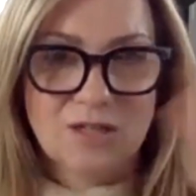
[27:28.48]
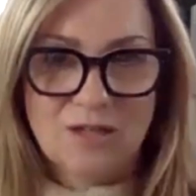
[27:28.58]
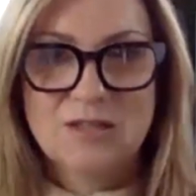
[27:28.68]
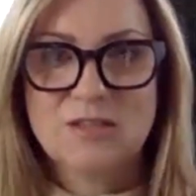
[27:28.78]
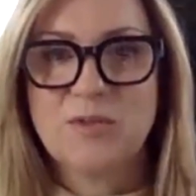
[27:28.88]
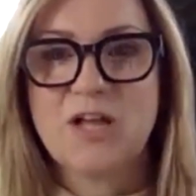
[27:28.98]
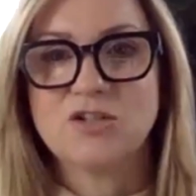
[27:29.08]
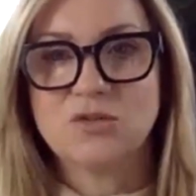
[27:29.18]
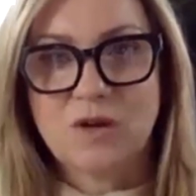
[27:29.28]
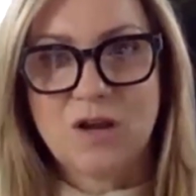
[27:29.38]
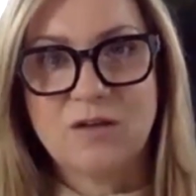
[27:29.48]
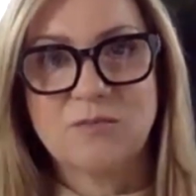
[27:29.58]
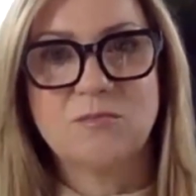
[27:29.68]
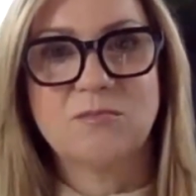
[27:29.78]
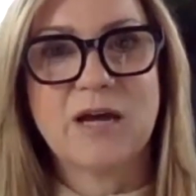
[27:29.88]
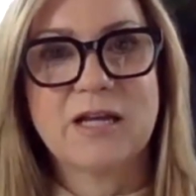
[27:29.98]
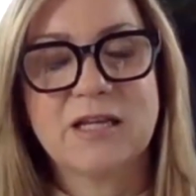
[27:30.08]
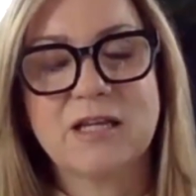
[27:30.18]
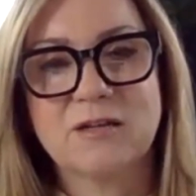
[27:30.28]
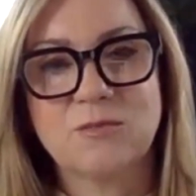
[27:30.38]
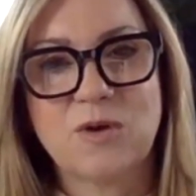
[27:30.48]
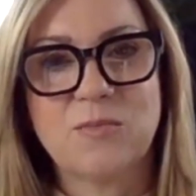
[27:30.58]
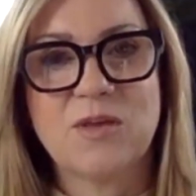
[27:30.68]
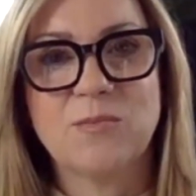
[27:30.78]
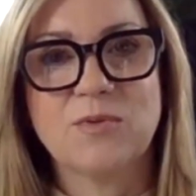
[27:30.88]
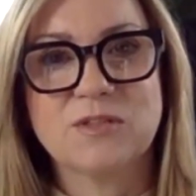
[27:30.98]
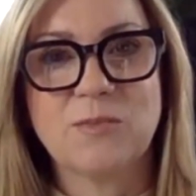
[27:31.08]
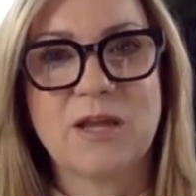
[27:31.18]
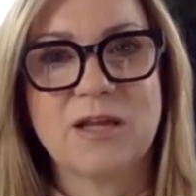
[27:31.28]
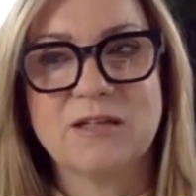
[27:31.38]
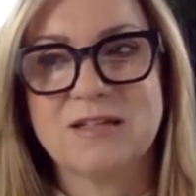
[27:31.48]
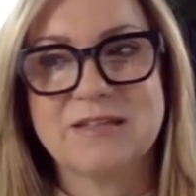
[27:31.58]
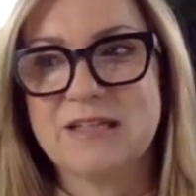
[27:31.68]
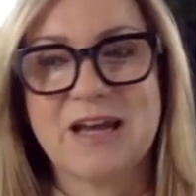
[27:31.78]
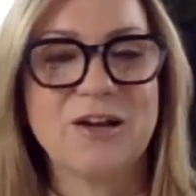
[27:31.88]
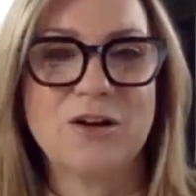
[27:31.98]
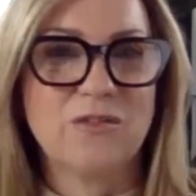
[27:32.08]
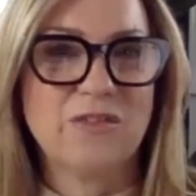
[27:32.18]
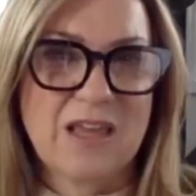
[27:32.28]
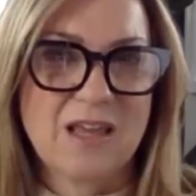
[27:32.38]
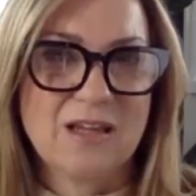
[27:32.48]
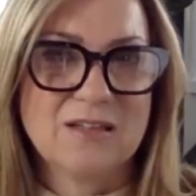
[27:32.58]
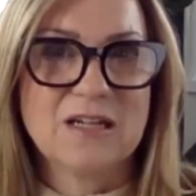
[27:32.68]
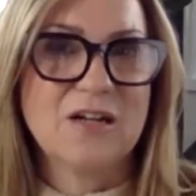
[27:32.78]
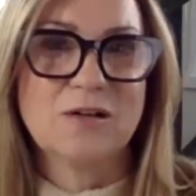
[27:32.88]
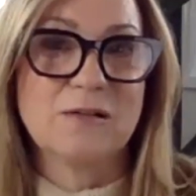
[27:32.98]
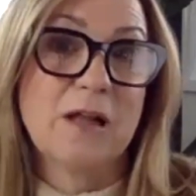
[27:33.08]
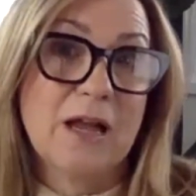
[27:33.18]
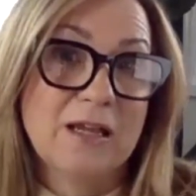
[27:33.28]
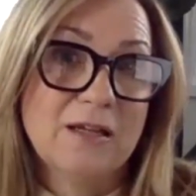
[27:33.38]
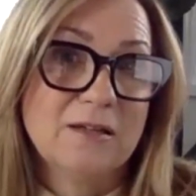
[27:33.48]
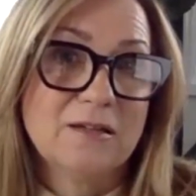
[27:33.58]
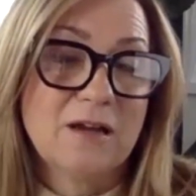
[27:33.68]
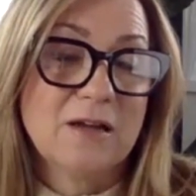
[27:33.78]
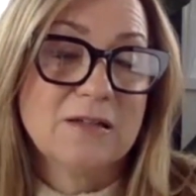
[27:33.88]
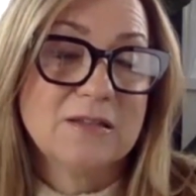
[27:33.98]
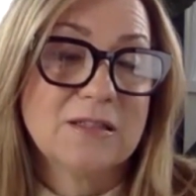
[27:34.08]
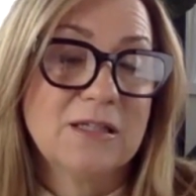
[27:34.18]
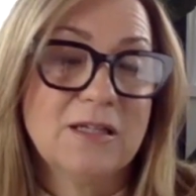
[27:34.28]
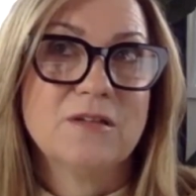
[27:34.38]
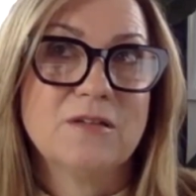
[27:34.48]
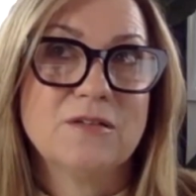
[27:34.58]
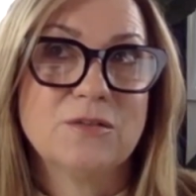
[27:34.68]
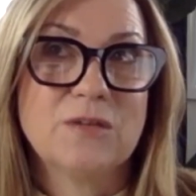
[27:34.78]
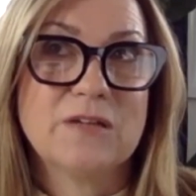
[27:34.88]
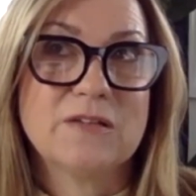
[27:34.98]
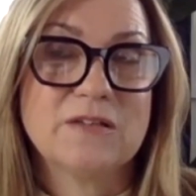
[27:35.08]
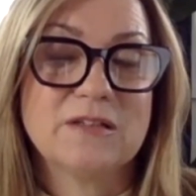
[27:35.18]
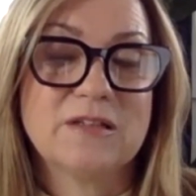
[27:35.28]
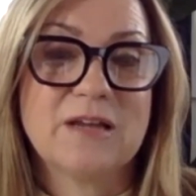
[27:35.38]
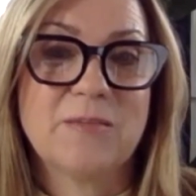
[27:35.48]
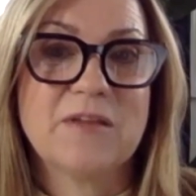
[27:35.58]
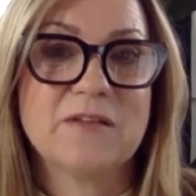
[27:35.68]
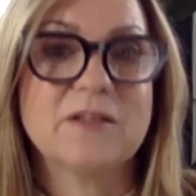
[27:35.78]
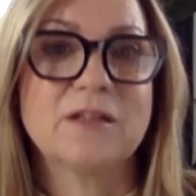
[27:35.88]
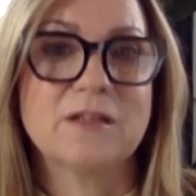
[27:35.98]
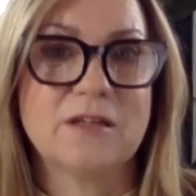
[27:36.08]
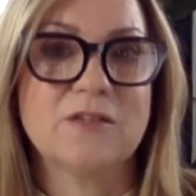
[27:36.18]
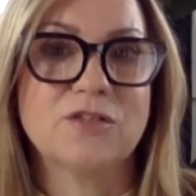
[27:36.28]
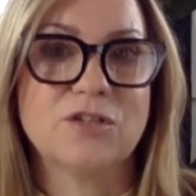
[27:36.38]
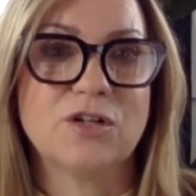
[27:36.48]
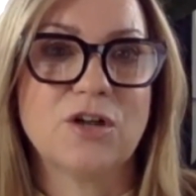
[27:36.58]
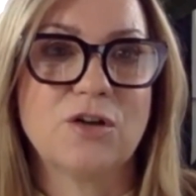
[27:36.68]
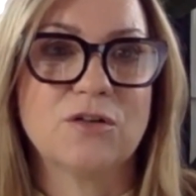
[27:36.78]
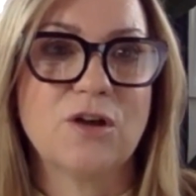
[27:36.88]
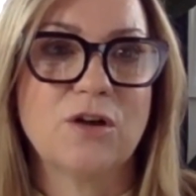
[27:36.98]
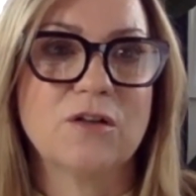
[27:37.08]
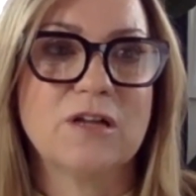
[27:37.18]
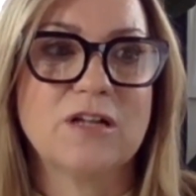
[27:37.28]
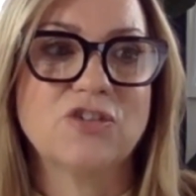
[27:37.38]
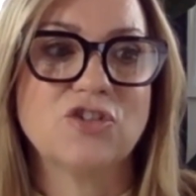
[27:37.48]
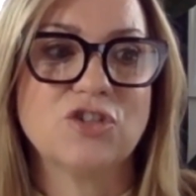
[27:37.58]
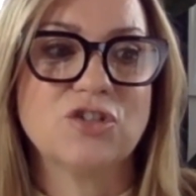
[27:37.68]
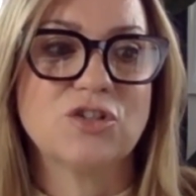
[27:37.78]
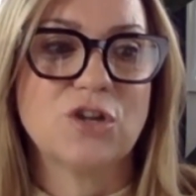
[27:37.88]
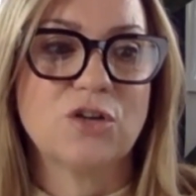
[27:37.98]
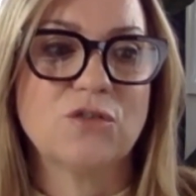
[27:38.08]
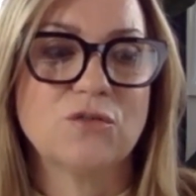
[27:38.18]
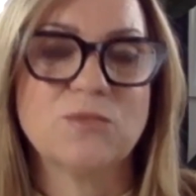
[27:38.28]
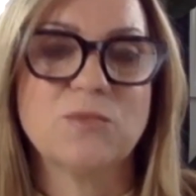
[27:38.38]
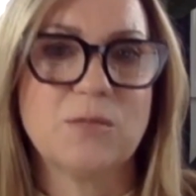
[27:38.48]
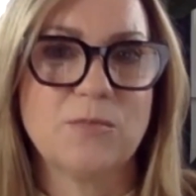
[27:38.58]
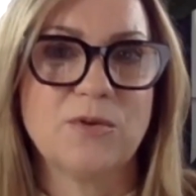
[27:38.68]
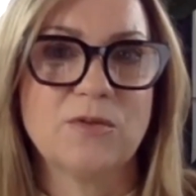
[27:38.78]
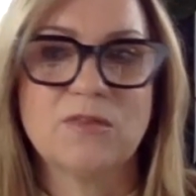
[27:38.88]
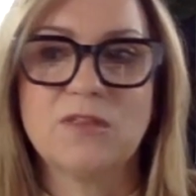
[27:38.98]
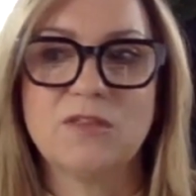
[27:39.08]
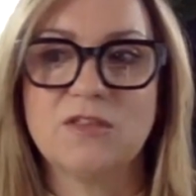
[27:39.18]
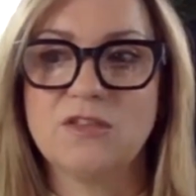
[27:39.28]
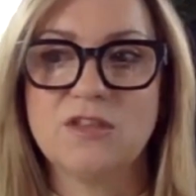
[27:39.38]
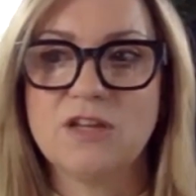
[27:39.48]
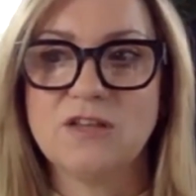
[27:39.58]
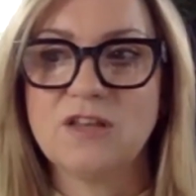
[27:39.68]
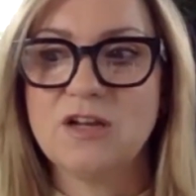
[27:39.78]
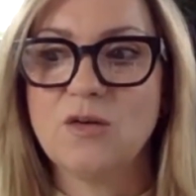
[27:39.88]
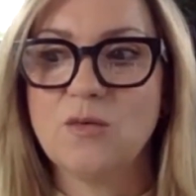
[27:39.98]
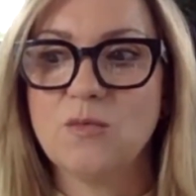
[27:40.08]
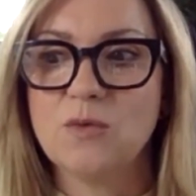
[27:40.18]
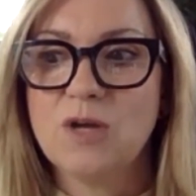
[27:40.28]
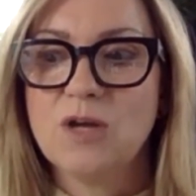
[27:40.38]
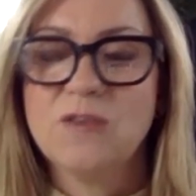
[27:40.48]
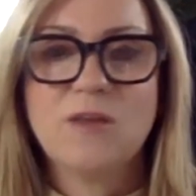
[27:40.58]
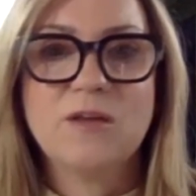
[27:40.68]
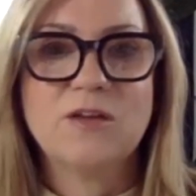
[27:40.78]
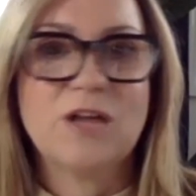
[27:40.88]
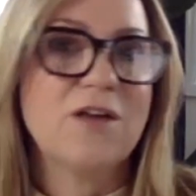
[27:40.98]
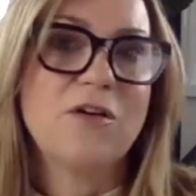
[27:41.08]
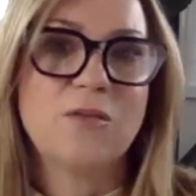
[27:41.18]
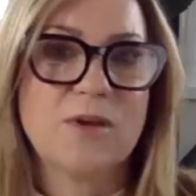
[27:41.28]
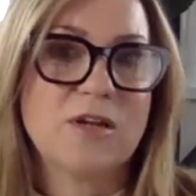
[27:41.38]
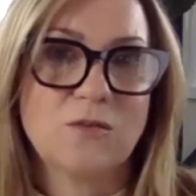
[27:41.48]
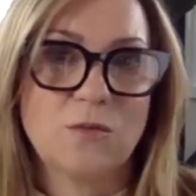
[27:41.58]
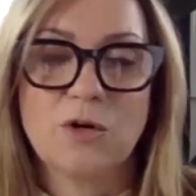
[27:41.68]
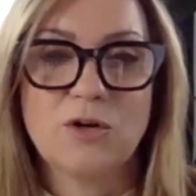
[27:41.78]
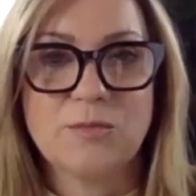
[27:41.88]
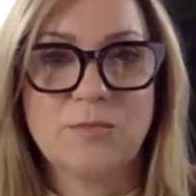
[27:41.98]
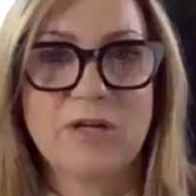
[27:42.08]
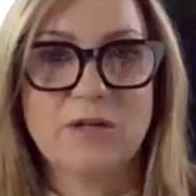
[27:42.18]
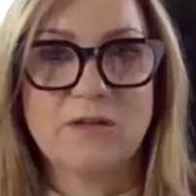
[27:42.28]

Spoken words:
splash around money and what people spend is not our thing. It's not our client, honestly. So that makes it a little easier. Our clients just aren't those people. They don't they could have all the money in the world, but